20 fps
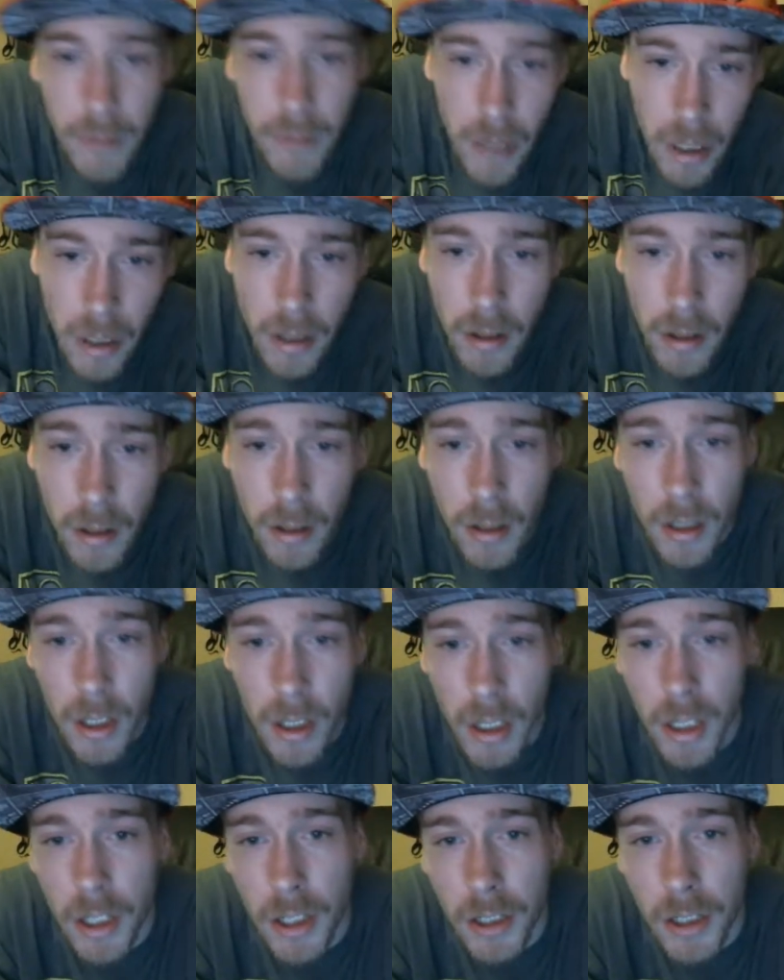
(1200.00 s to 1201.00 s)
here,
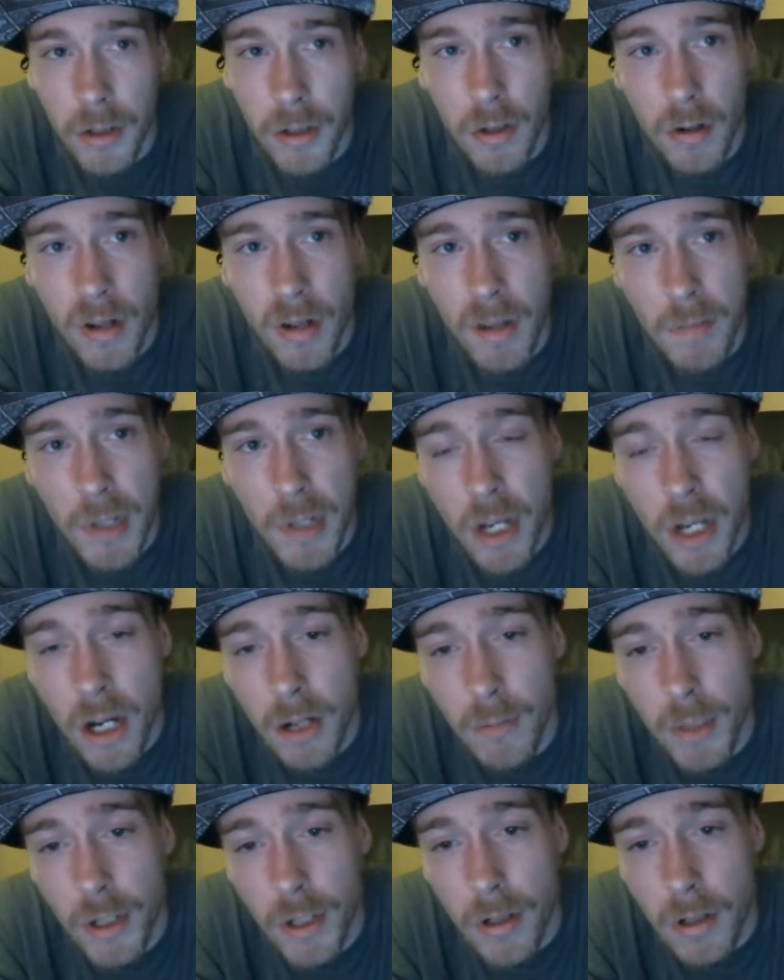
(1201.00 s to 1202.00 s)
to keep his
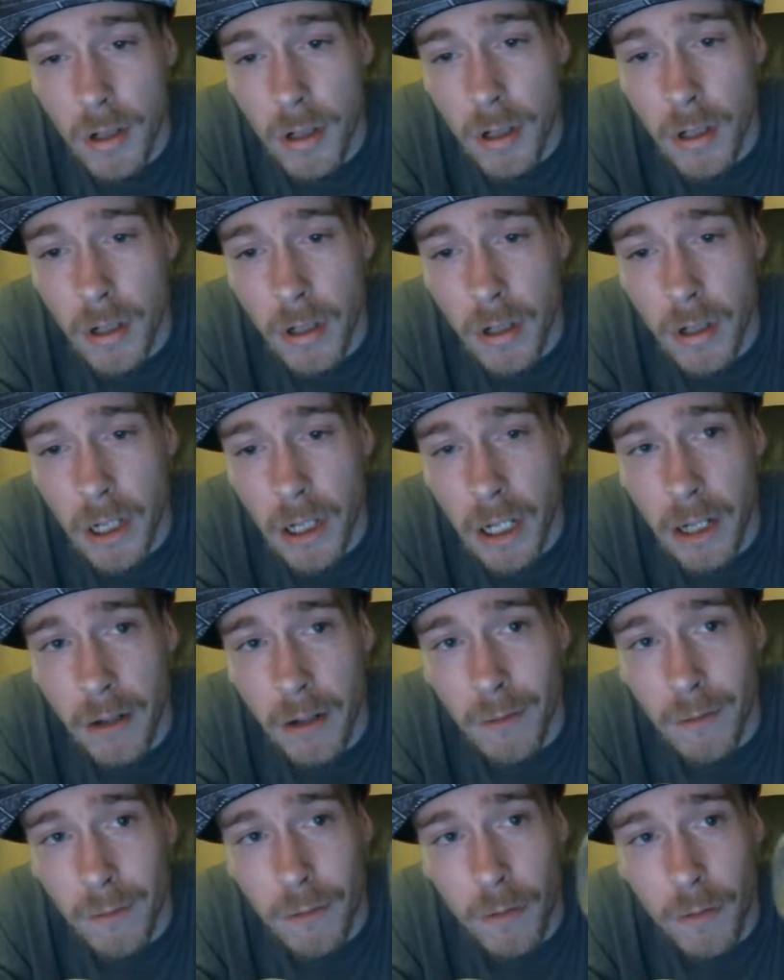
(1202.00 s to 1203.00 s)
helmet on
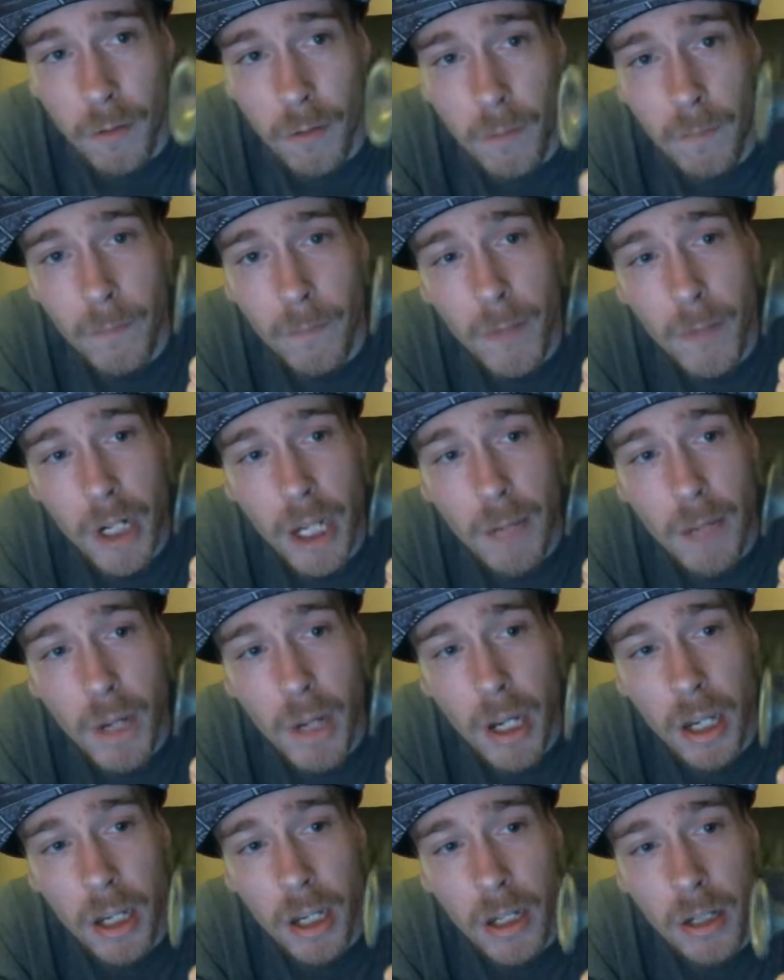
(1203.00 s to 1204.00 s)
and for
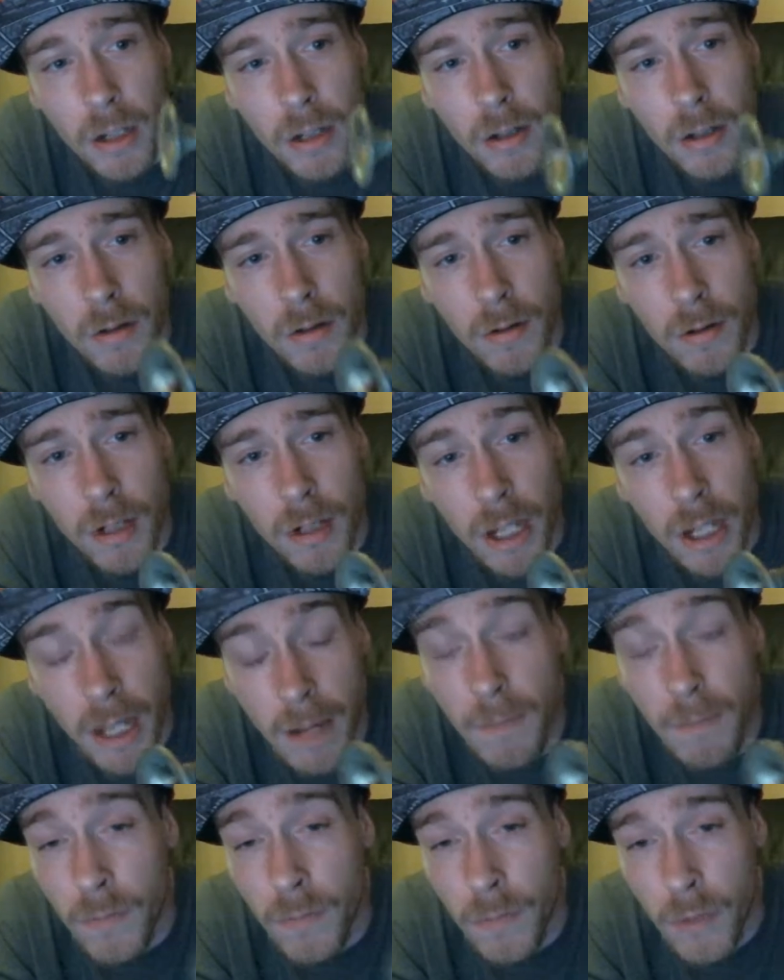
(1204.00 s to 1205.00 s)
keeping
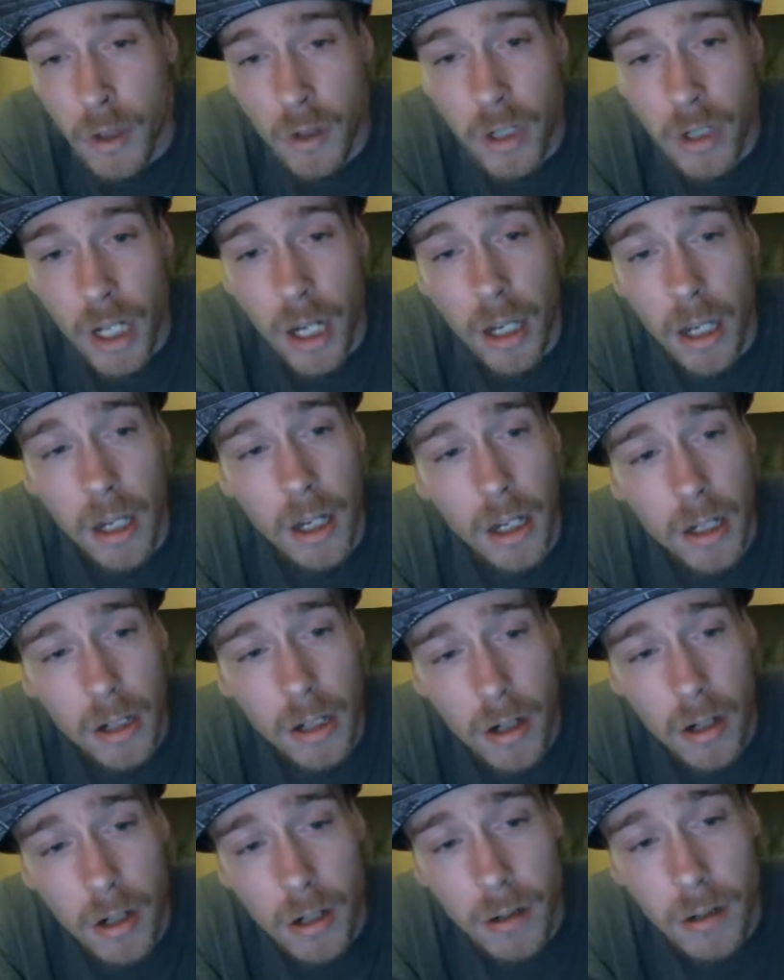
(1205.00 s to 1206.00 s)
him to taking it
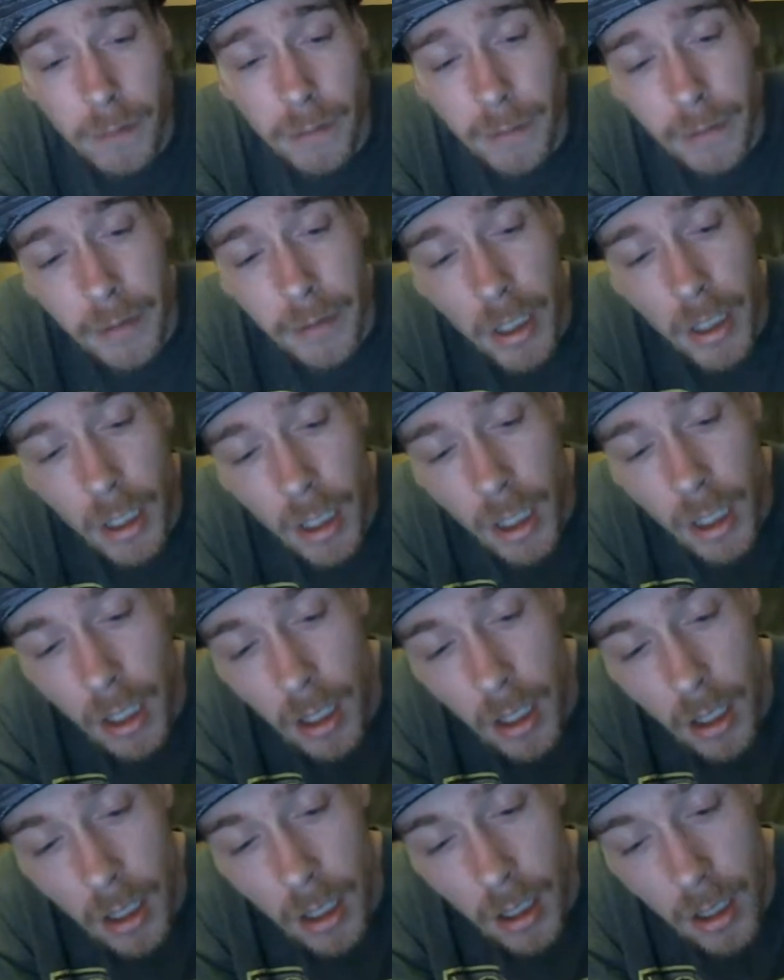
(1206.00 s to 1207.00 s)
off.
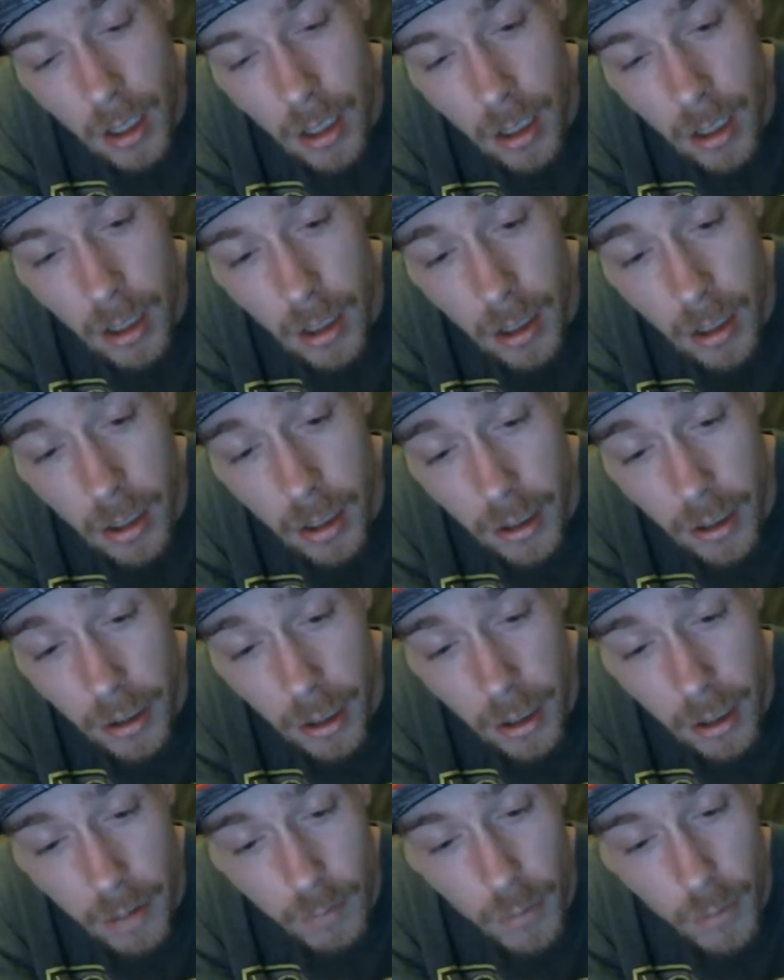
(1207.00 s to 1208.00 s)

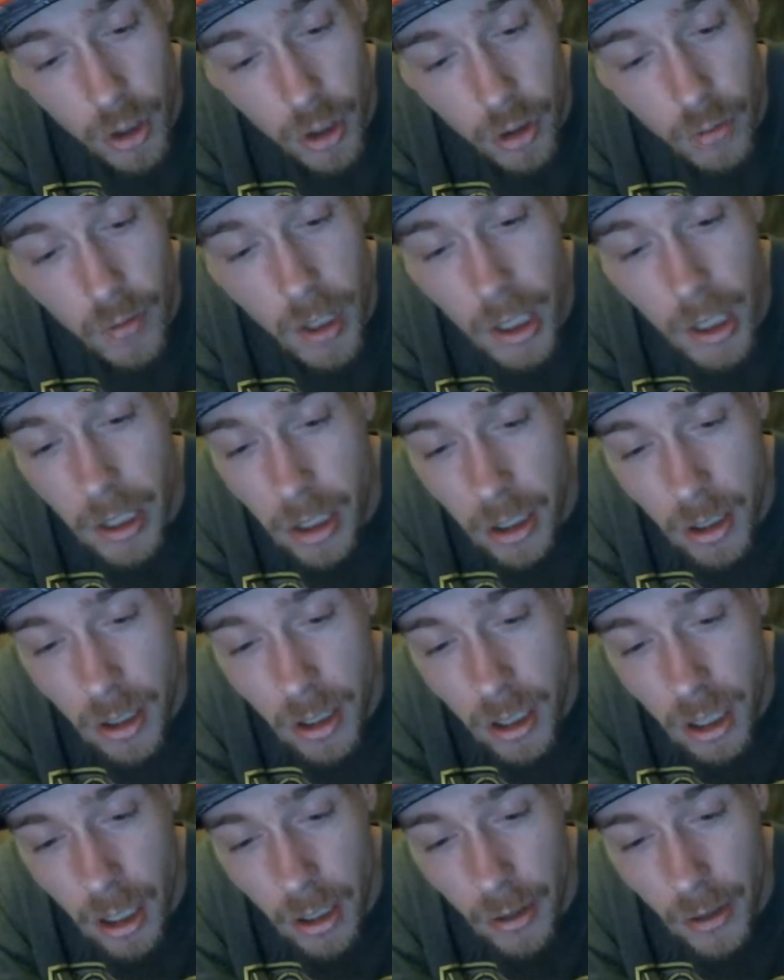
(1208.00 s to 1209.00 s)
Not much really to
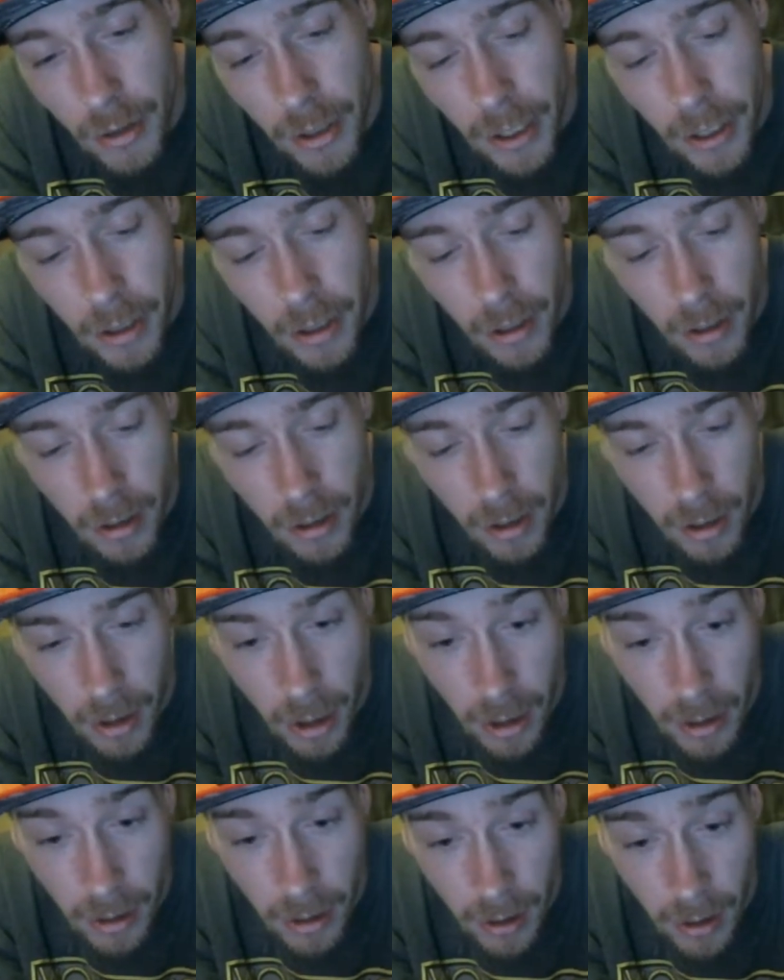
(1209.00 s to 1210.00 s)
tell there
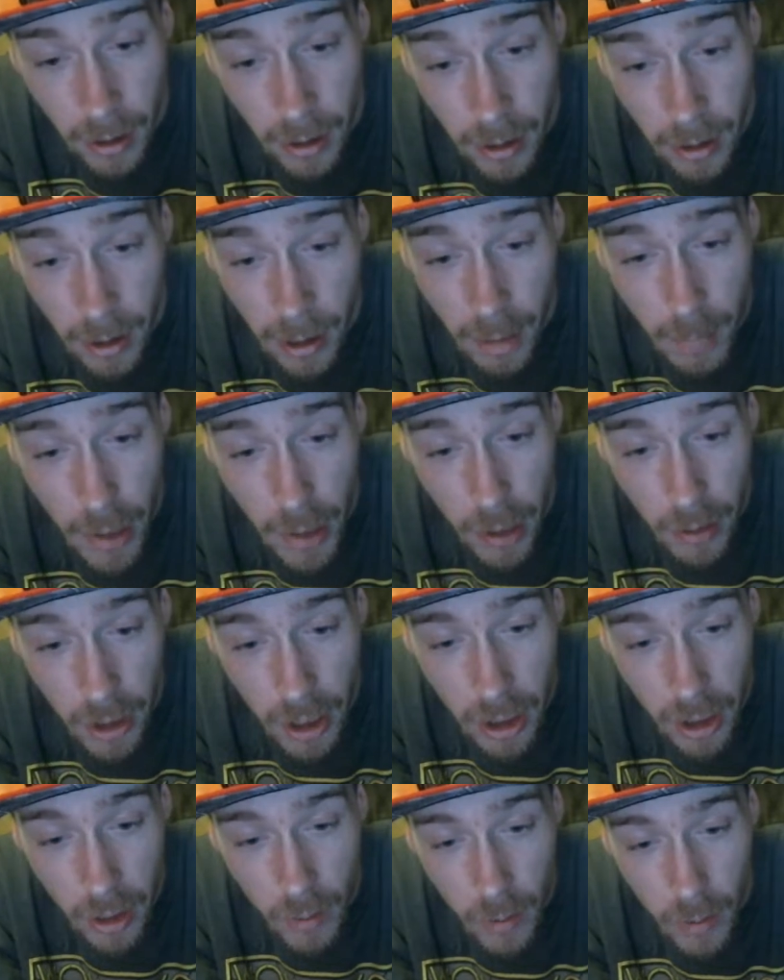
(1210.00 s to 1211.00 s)
about
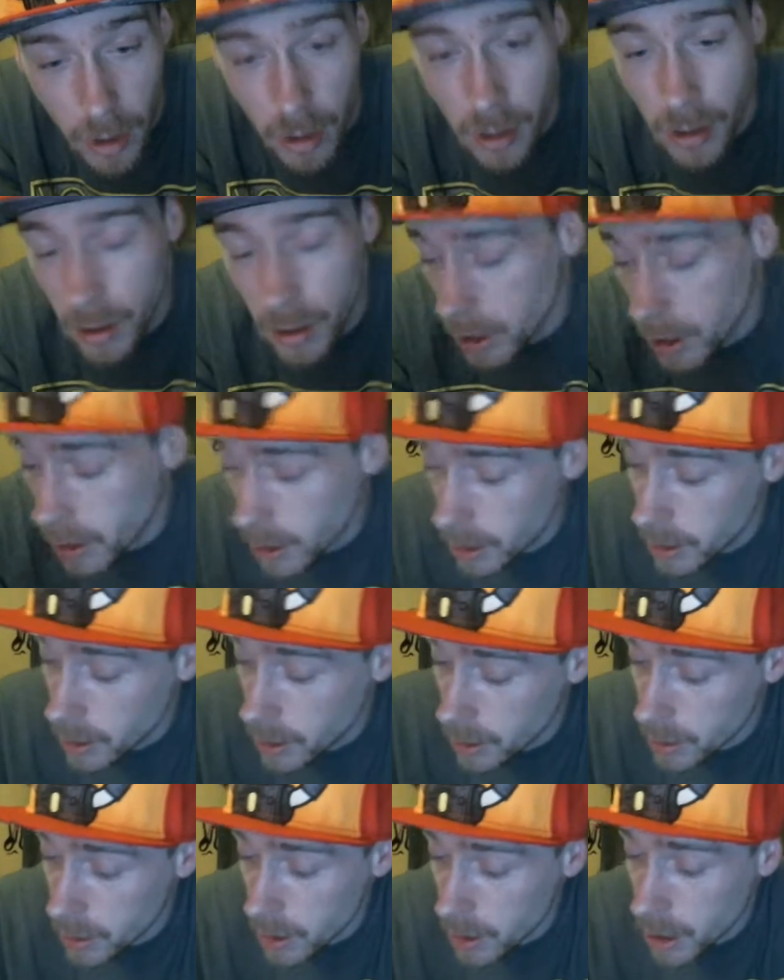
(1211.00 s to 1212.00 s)
this one,
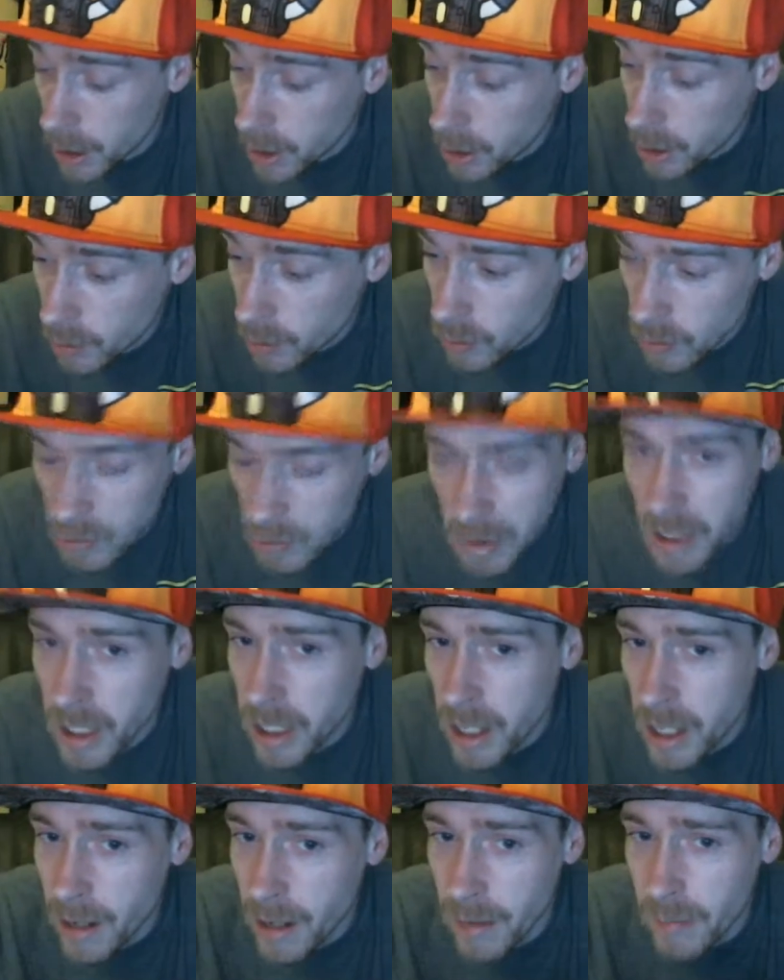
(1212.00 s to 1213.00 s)
as I don't really
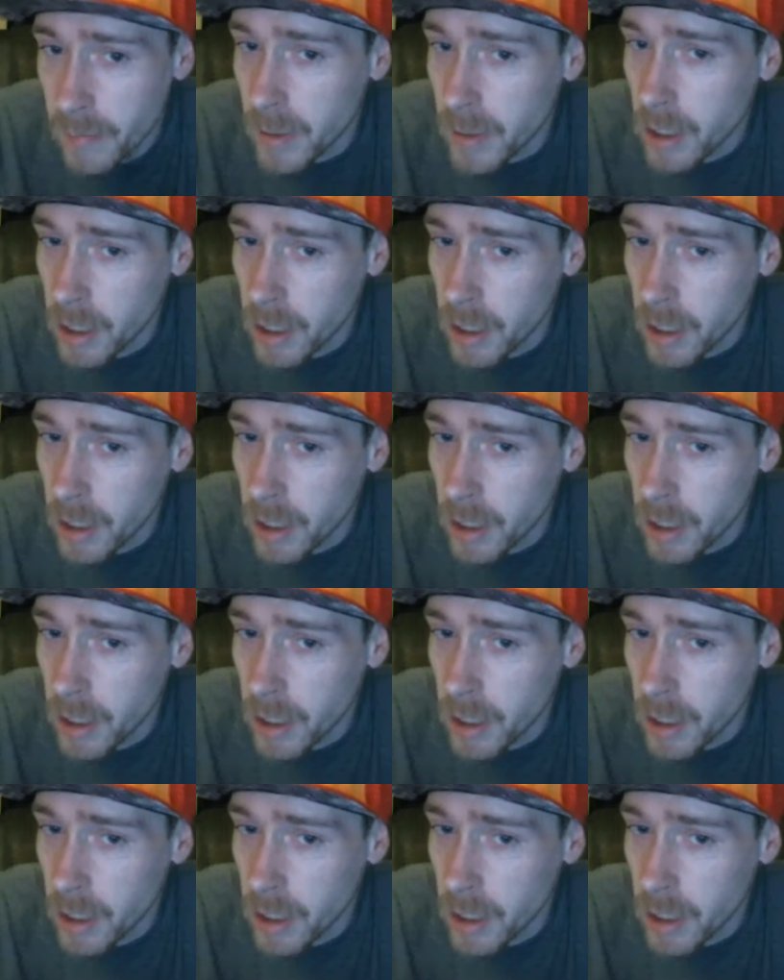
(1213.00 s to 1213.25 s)
have a